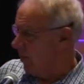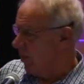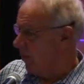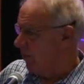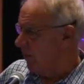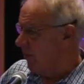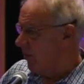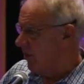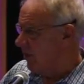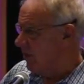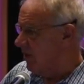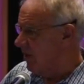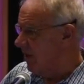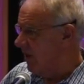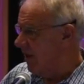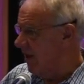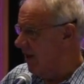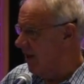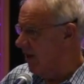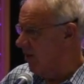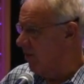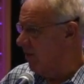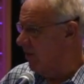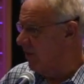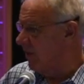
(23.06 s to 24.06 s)
with a person there.
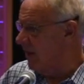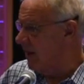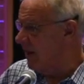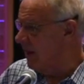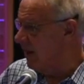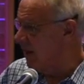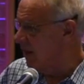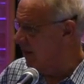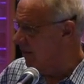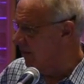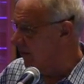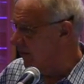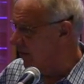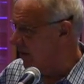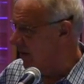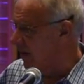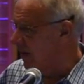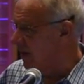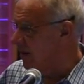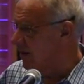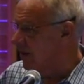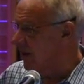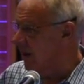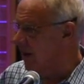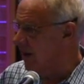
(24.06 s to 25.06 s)
I don't want the
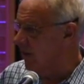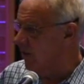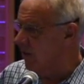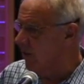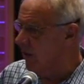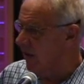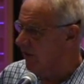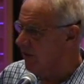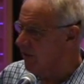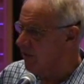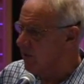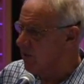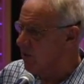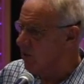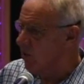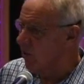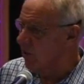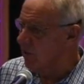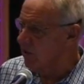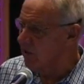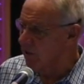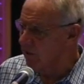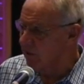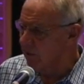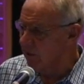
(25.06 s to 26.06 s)
inconvenience. I don't want to have to
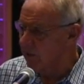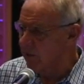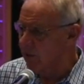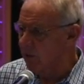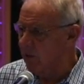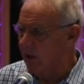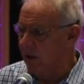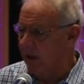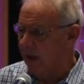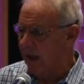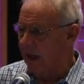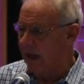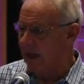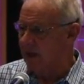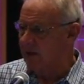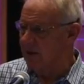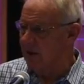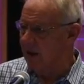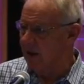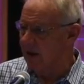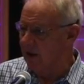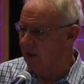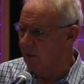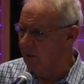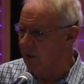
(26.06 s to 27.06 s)
talk to them for 14 hours.
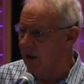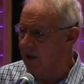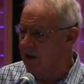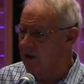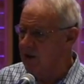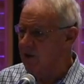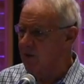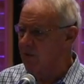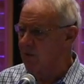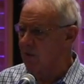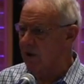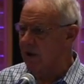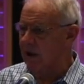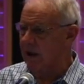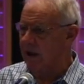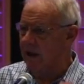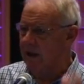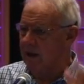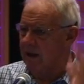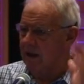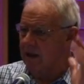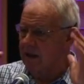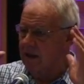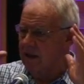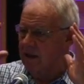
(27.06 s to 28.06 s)
I don't. I just want to
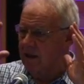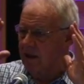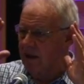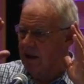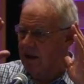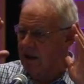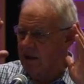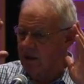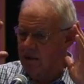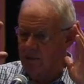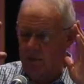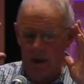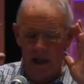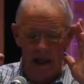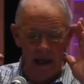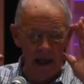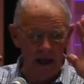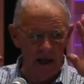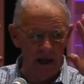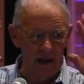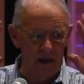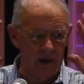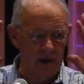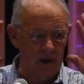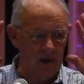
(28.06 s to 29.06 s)
get in, this, in the
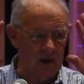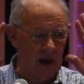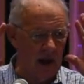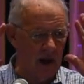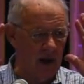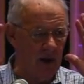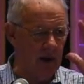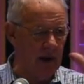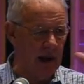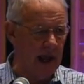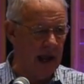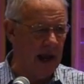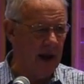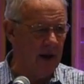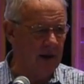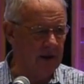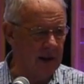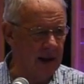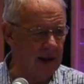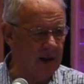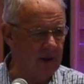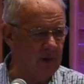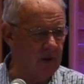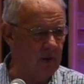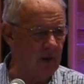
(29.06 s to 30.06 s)
plane and zone out.
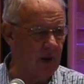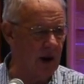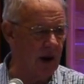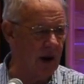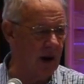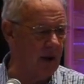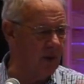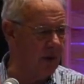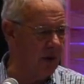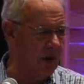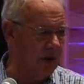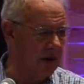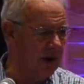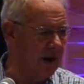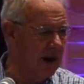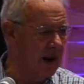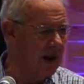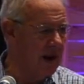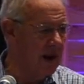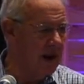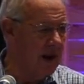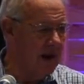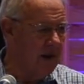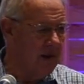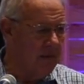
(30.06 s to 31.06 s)
That's what I want.
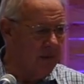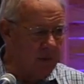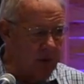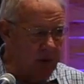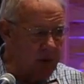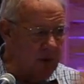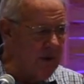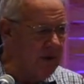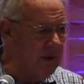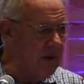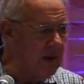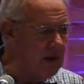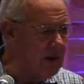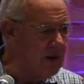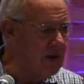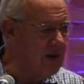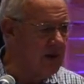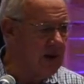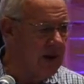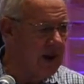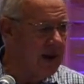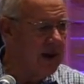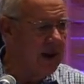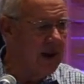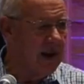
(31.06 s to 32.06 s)

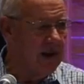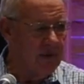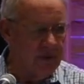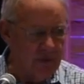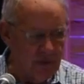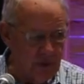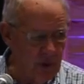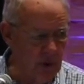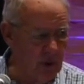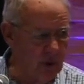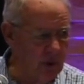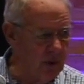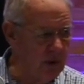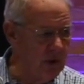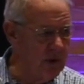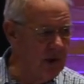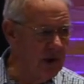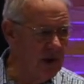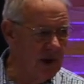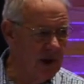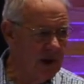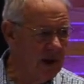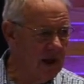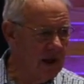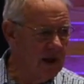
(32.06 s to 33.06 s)
Movies,
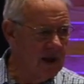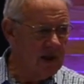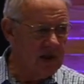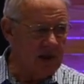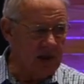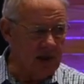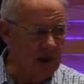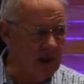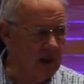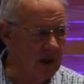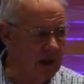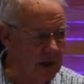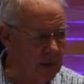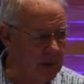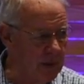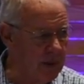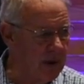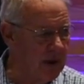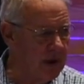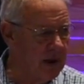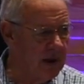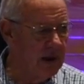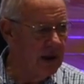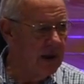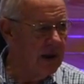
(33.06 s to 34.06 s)
food, sleep,
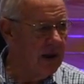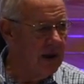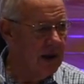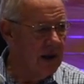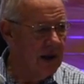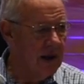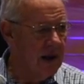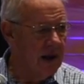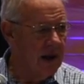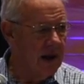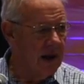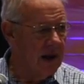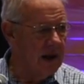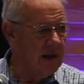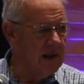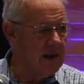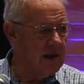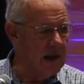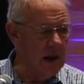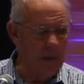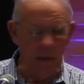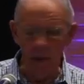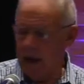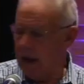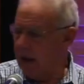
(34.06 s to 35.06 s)
and
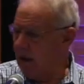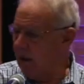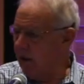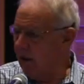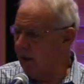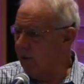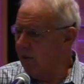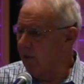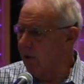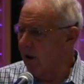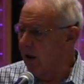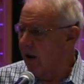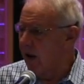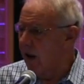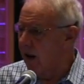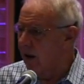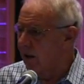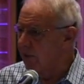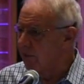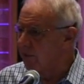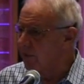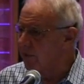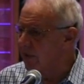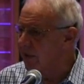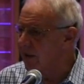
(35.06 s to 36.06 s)
somehow
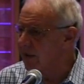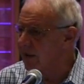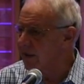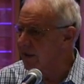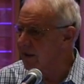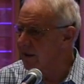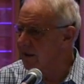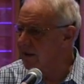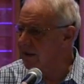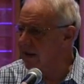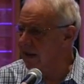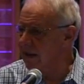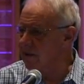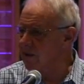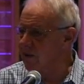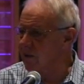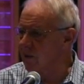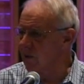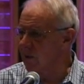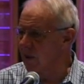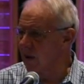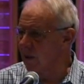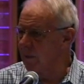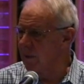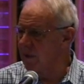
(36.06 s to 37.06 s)
arrive. That's
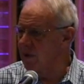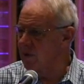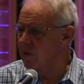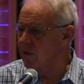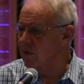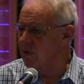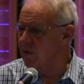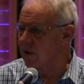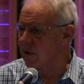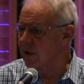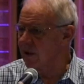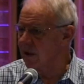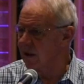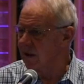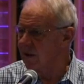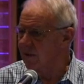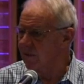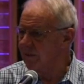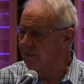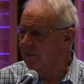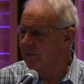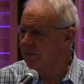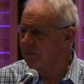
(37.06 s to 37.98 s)
all I'm interested in.